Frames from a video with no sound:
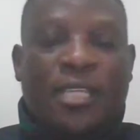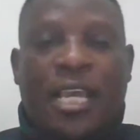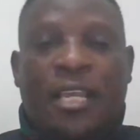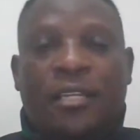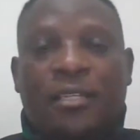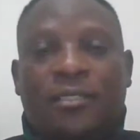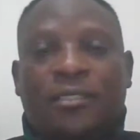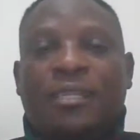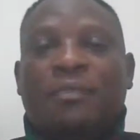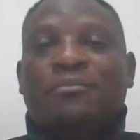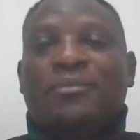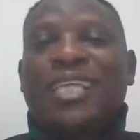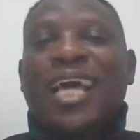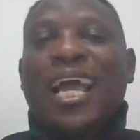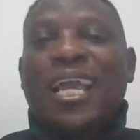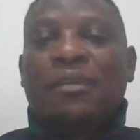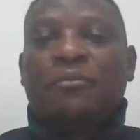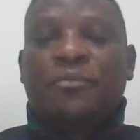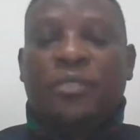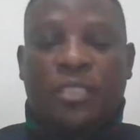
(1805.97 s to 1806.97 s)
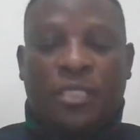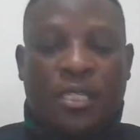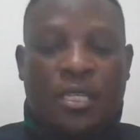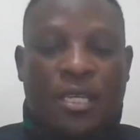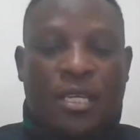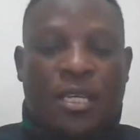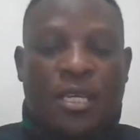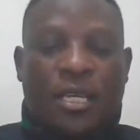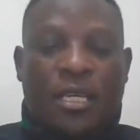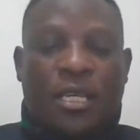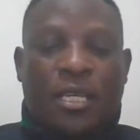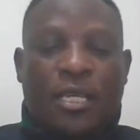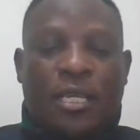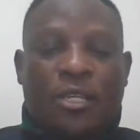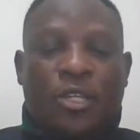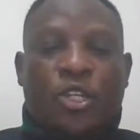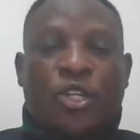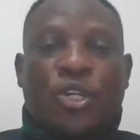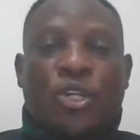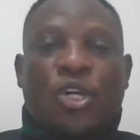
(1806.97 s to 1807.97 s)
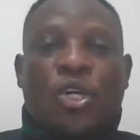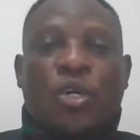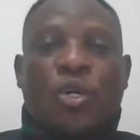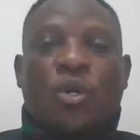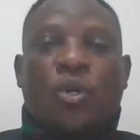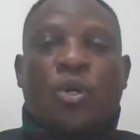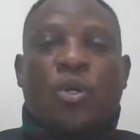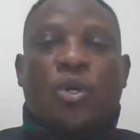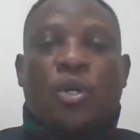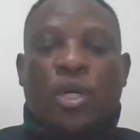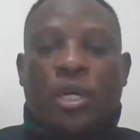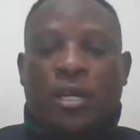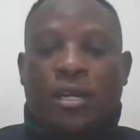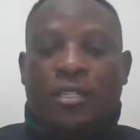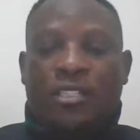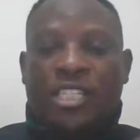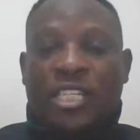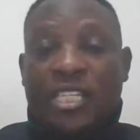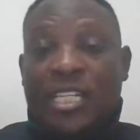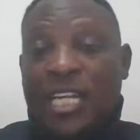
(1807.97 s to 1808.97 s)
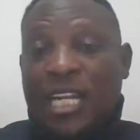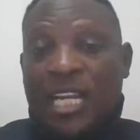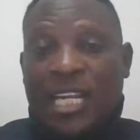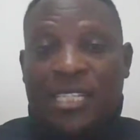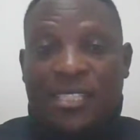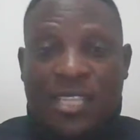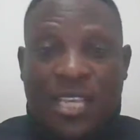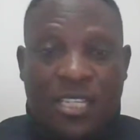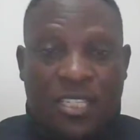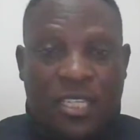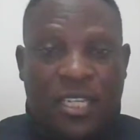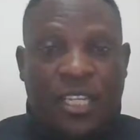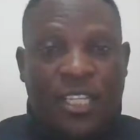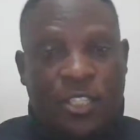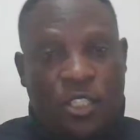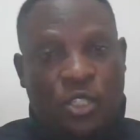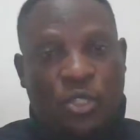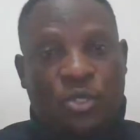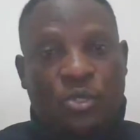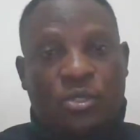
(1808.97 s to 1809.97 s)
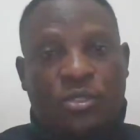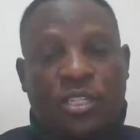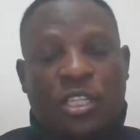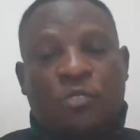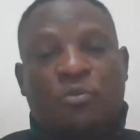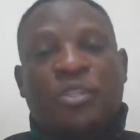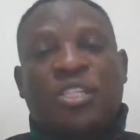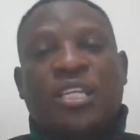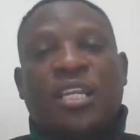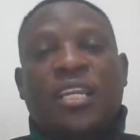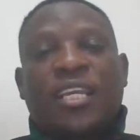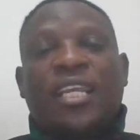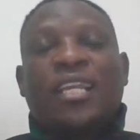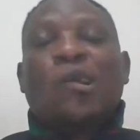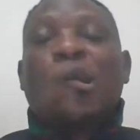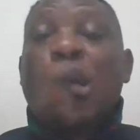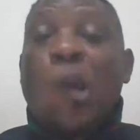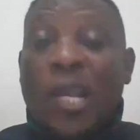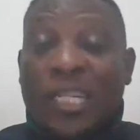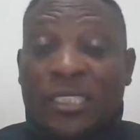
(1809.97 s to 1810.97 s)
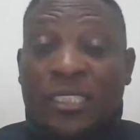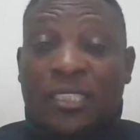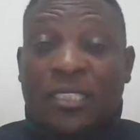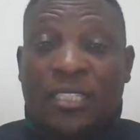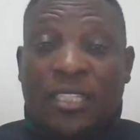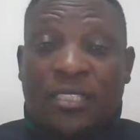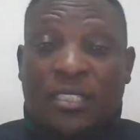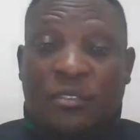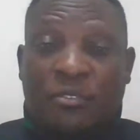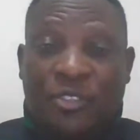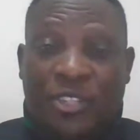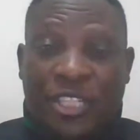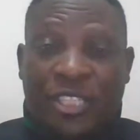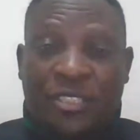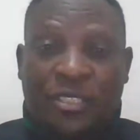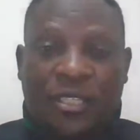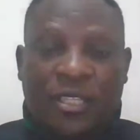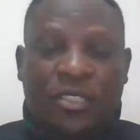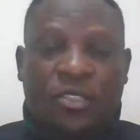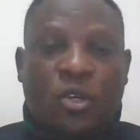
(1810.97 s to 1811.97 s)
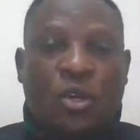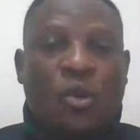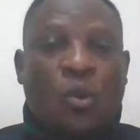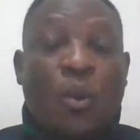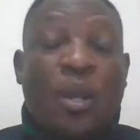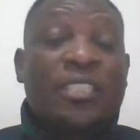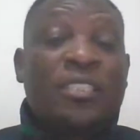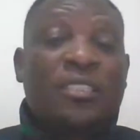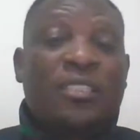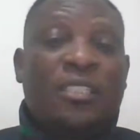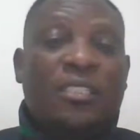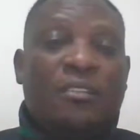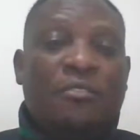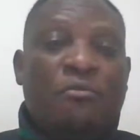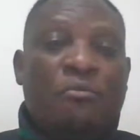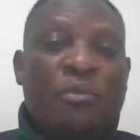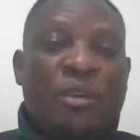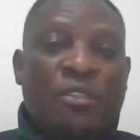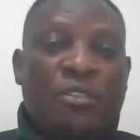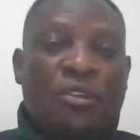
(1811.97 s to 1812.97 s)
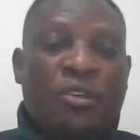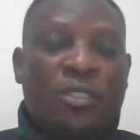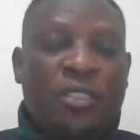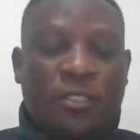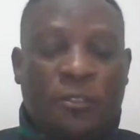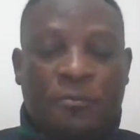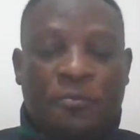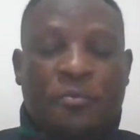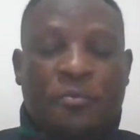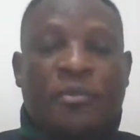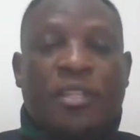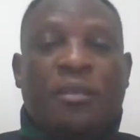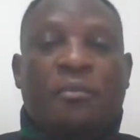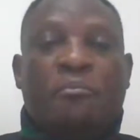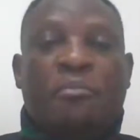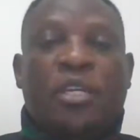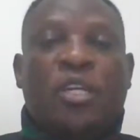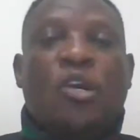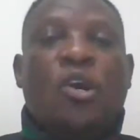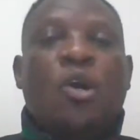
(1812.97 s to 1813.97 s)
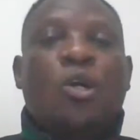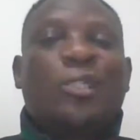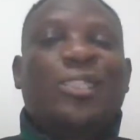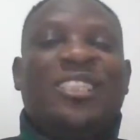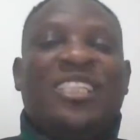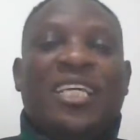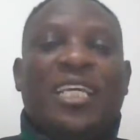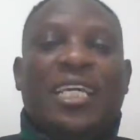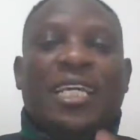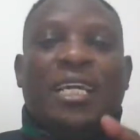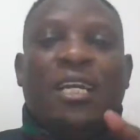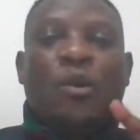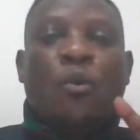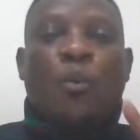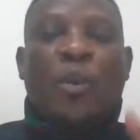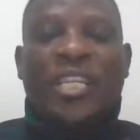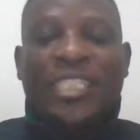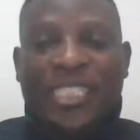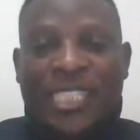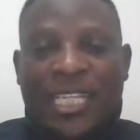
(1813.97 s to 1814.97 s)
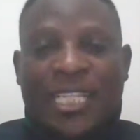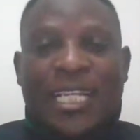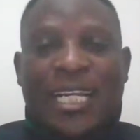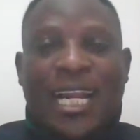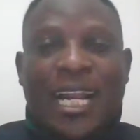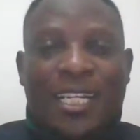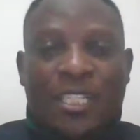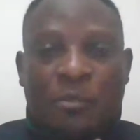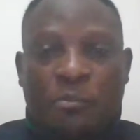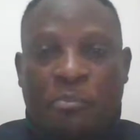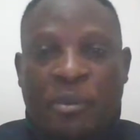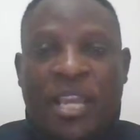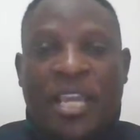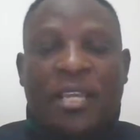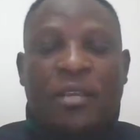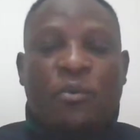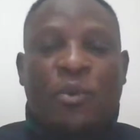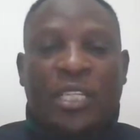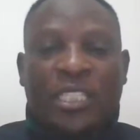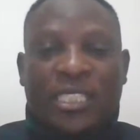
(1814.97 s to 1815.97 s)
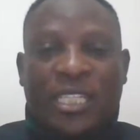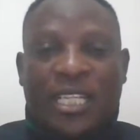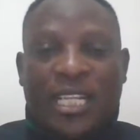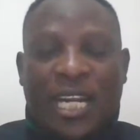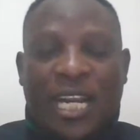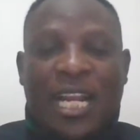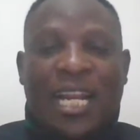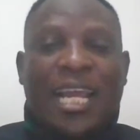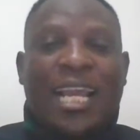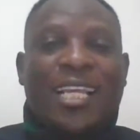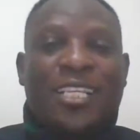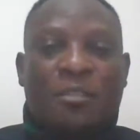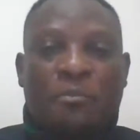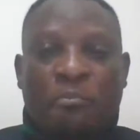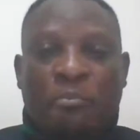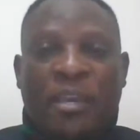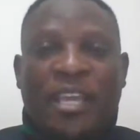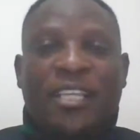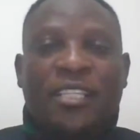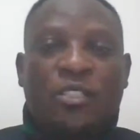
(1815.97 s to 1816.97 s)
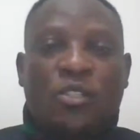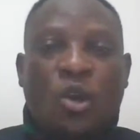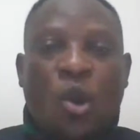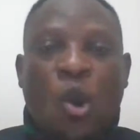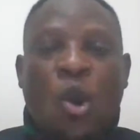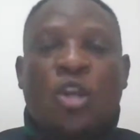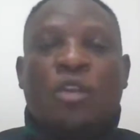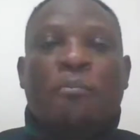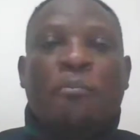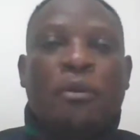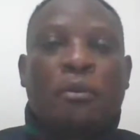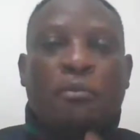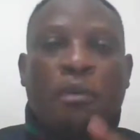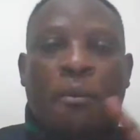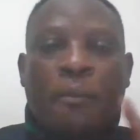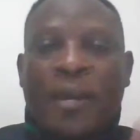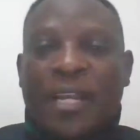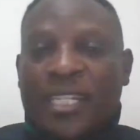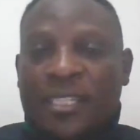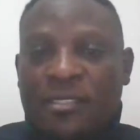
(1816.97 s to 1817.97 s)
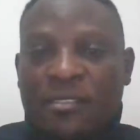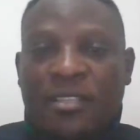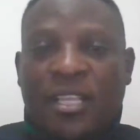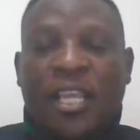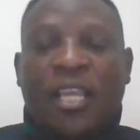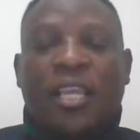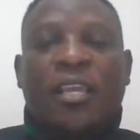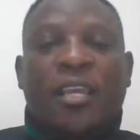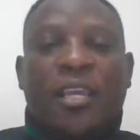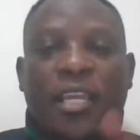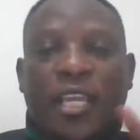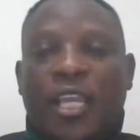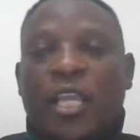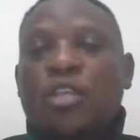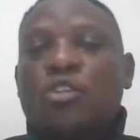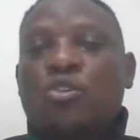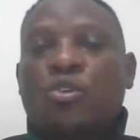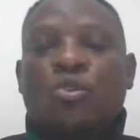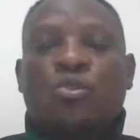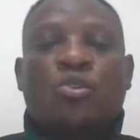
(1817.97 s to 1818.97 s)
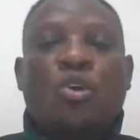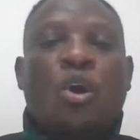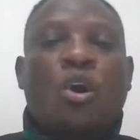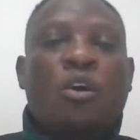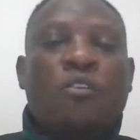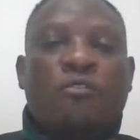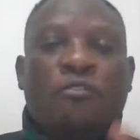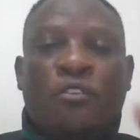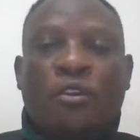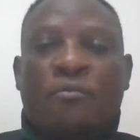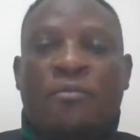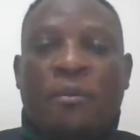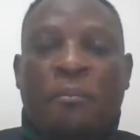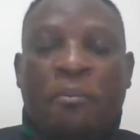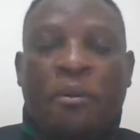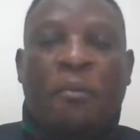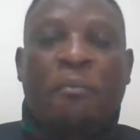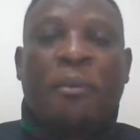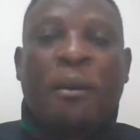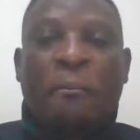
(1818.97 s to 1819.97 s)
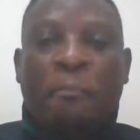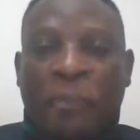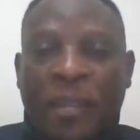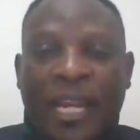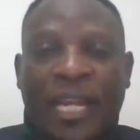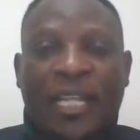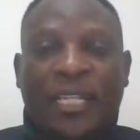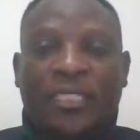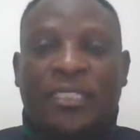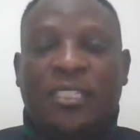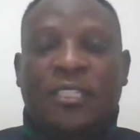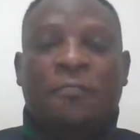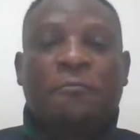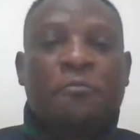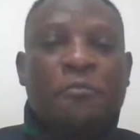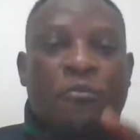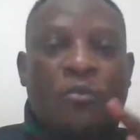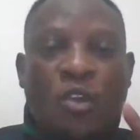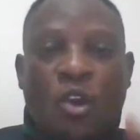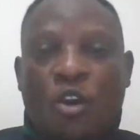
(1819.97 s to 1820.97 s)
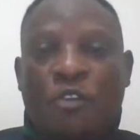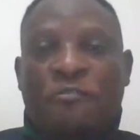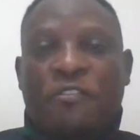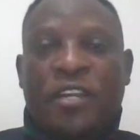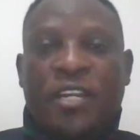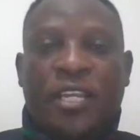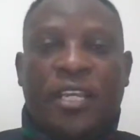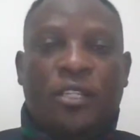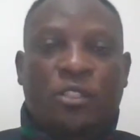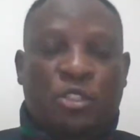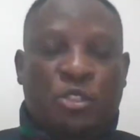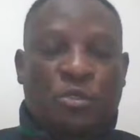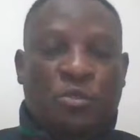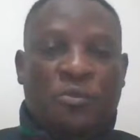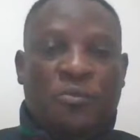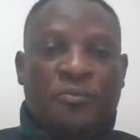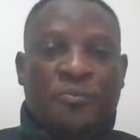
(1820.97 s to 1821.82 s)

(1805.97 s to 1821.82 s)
And sometimes, you know, generalization is used, especially in quantitative research or quantitative methods, because we generalize based on probabilistic issues or from the probability of an issue.